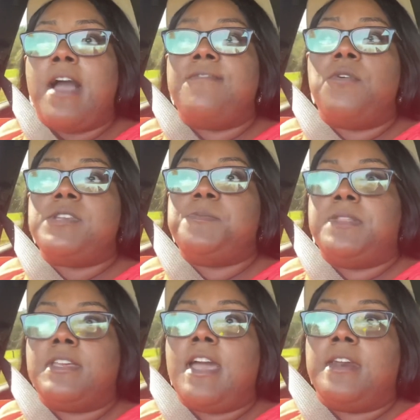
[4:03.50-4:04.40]
I've always
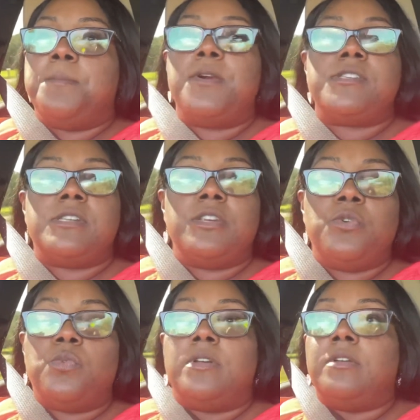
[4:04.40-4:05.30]
been the kind of person
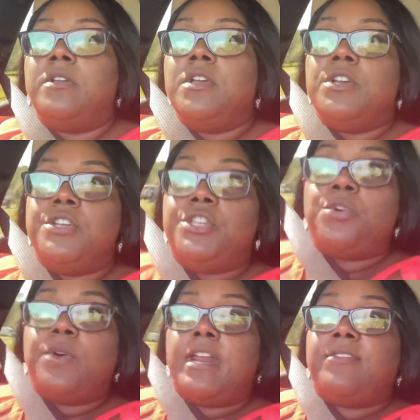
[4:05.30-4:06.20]
who will
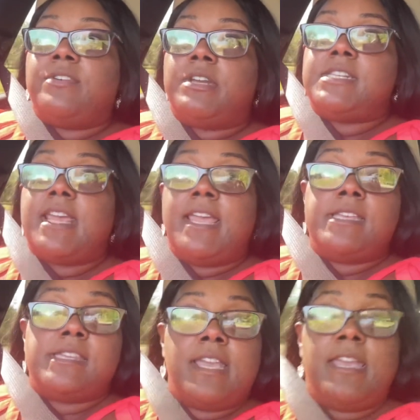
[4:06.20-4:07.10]
do whatever it
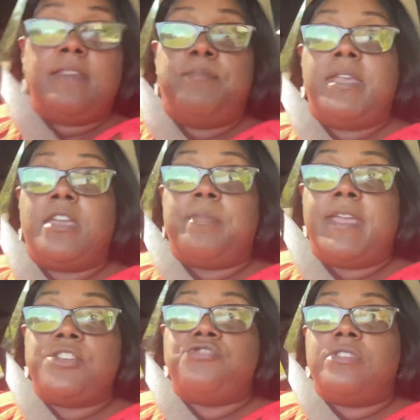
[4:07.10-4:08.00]
takes and pick up
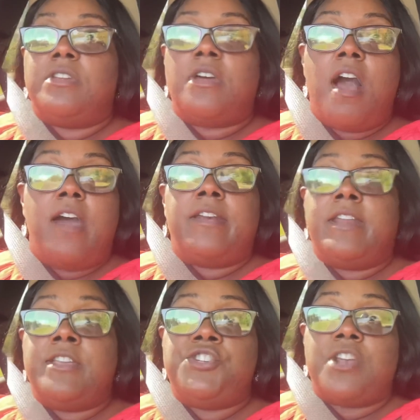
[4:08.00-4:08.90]
extra odd
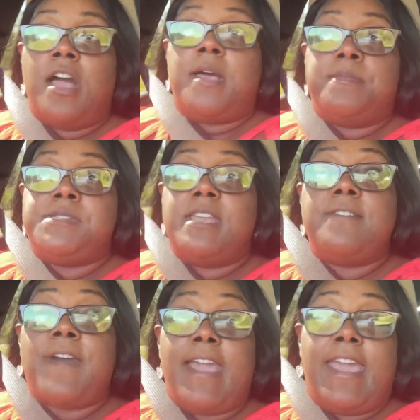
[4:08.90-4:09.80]
and end jobs
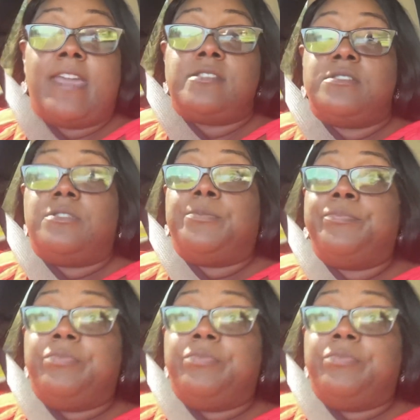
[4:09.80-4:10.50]
if I had to.